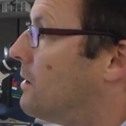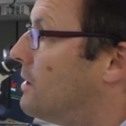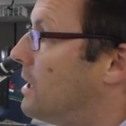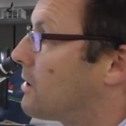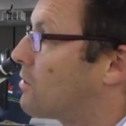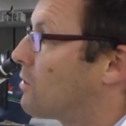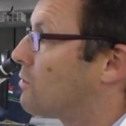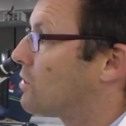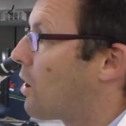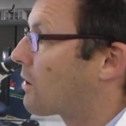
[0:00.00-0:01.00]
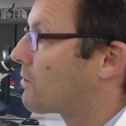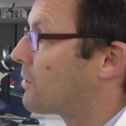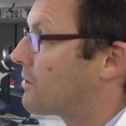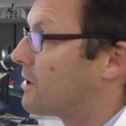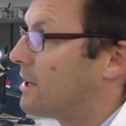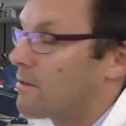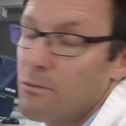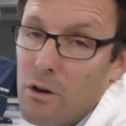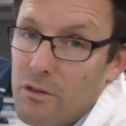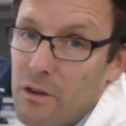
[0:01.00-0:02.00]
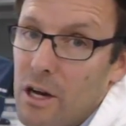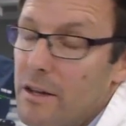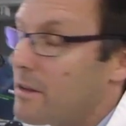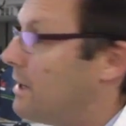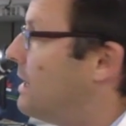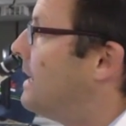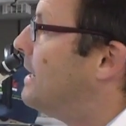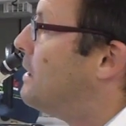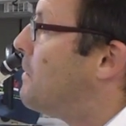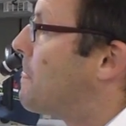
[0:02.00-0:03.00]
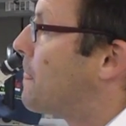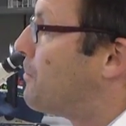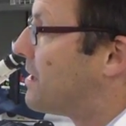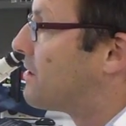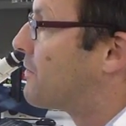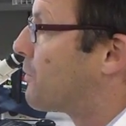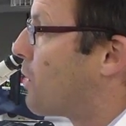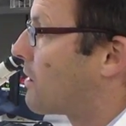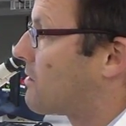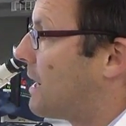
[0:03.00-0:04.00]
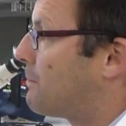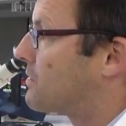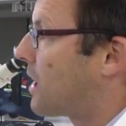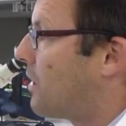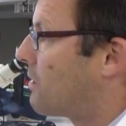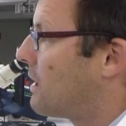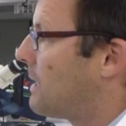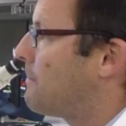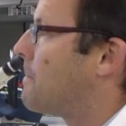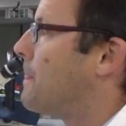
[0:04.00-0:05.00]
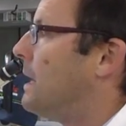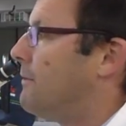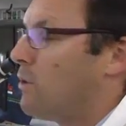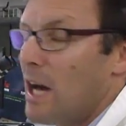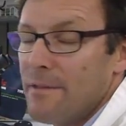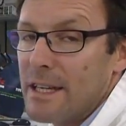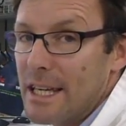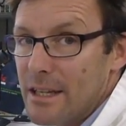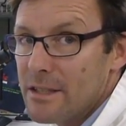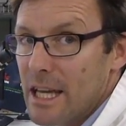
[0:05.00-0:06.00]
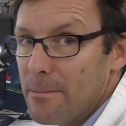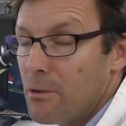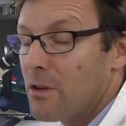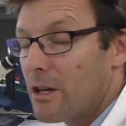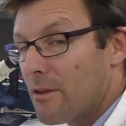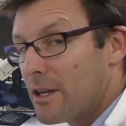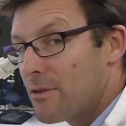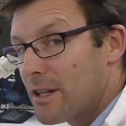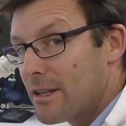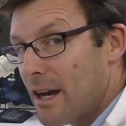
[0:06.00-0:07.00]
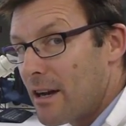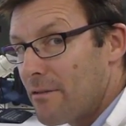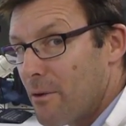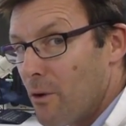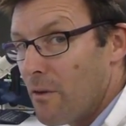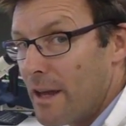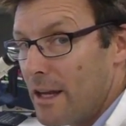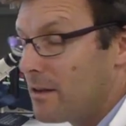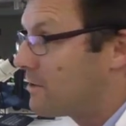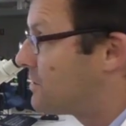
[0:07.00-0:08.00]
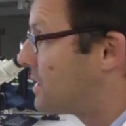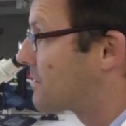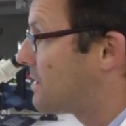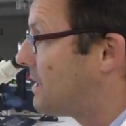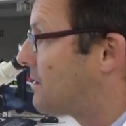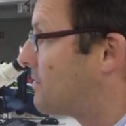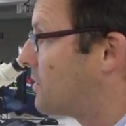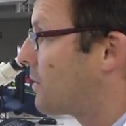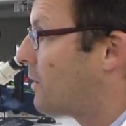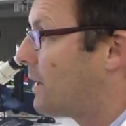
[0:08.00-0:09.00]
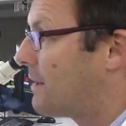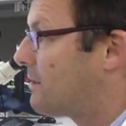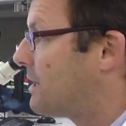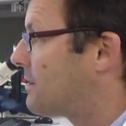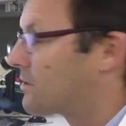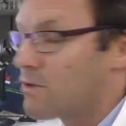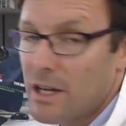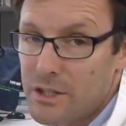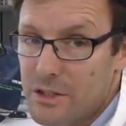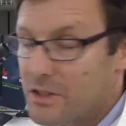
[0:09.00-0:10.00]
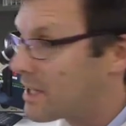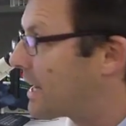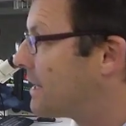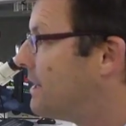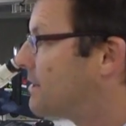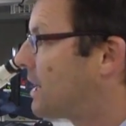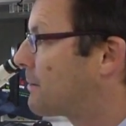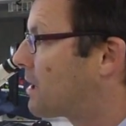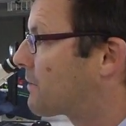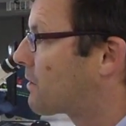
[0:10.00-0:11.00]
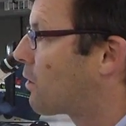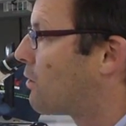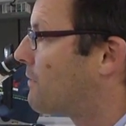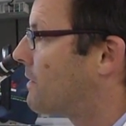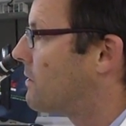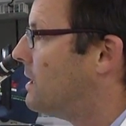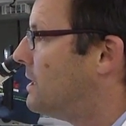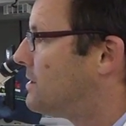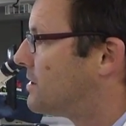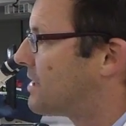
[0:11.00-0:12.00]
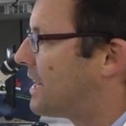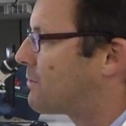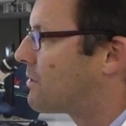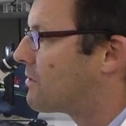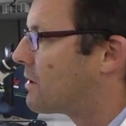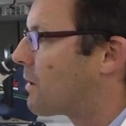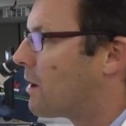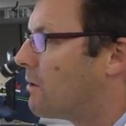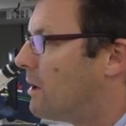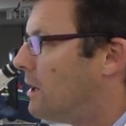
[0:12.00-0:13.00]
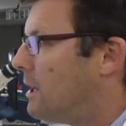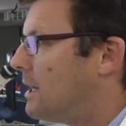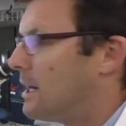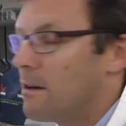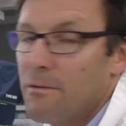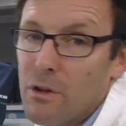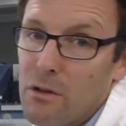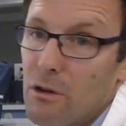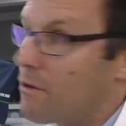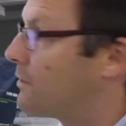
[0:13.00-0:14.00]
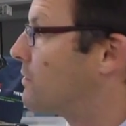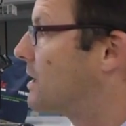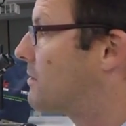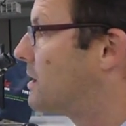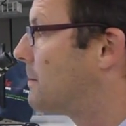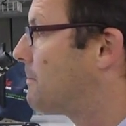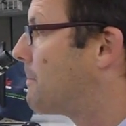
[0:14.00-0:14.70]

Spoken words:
the Google Docs where it says rock size. This is for rock samples only. If you have a kick sample that you're entering the data for, then just enter 0 as the instructions say. Same goes for chlorophyll, just enter a 0 for the chlorophyll density.